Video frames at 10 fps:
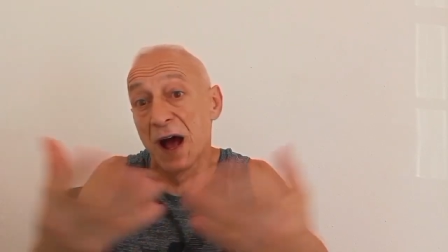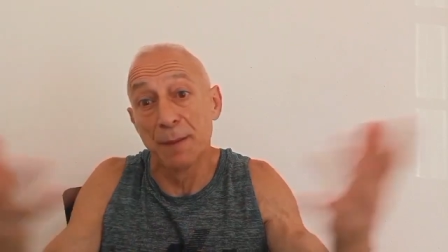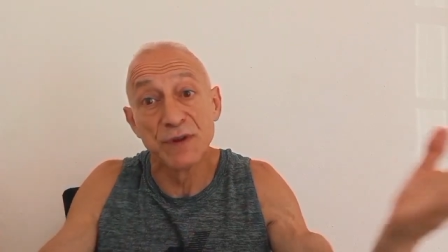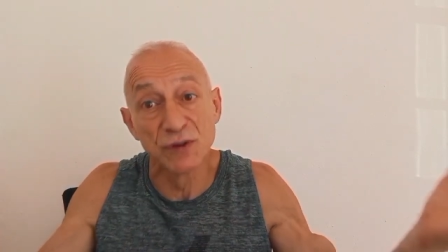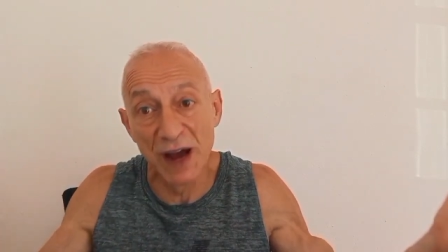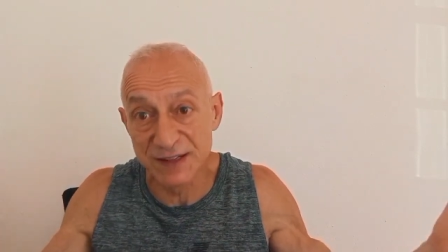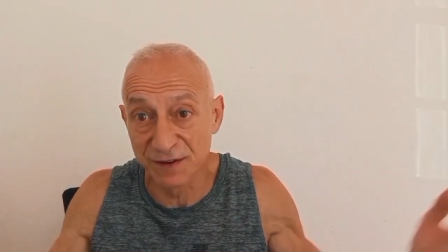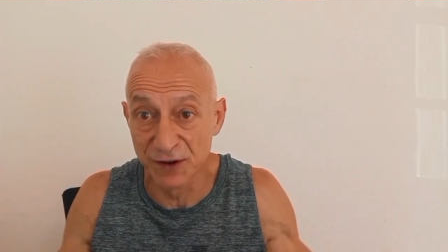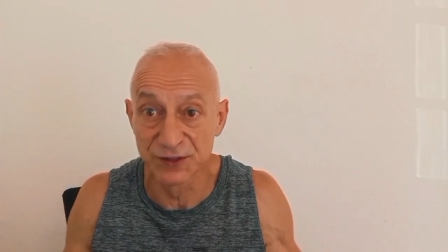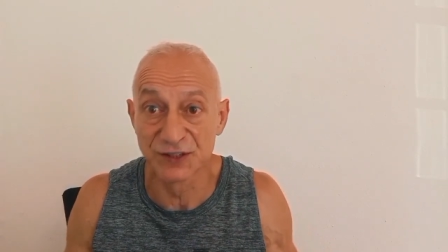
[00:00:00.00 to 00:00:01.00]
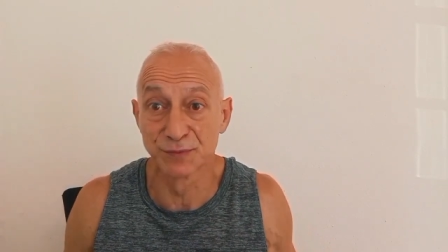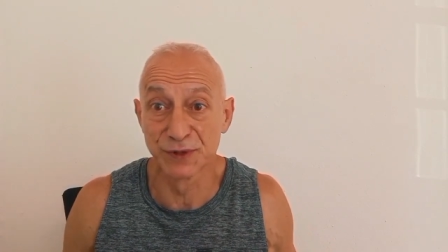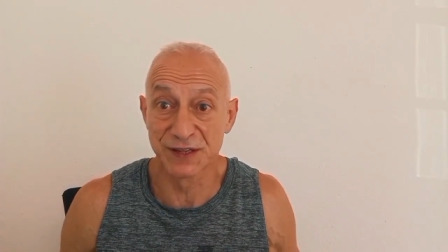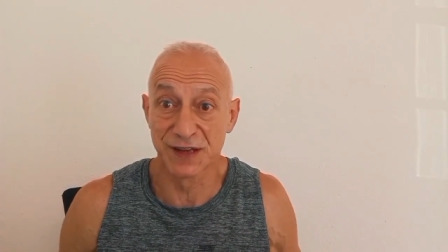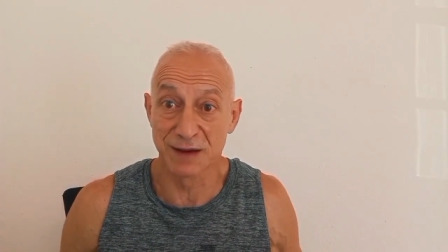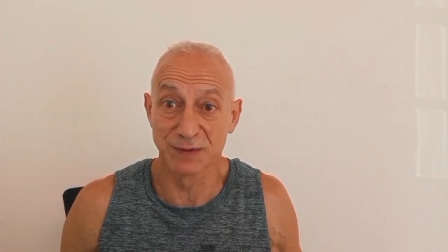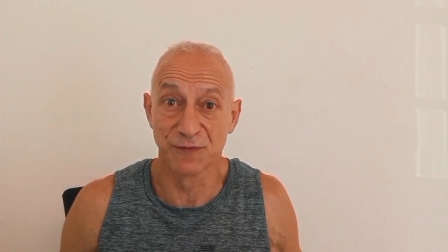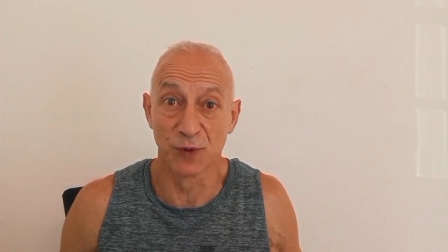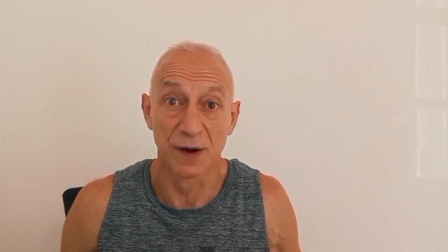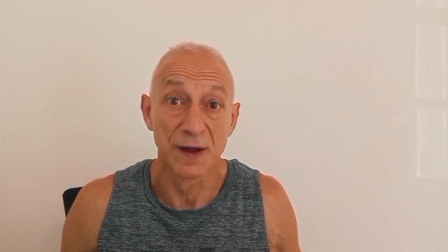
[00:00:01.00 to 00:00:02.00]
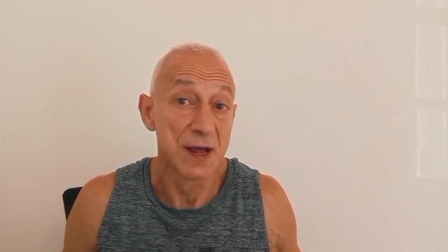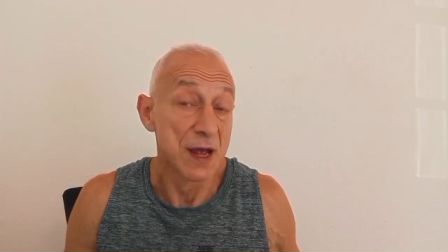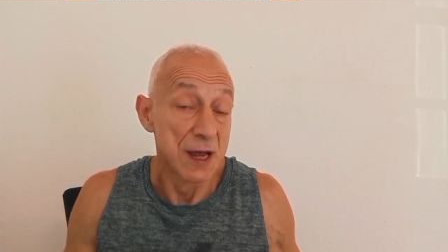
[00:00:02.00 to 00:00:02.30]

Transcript: I mean, you guys have heard this a million times before.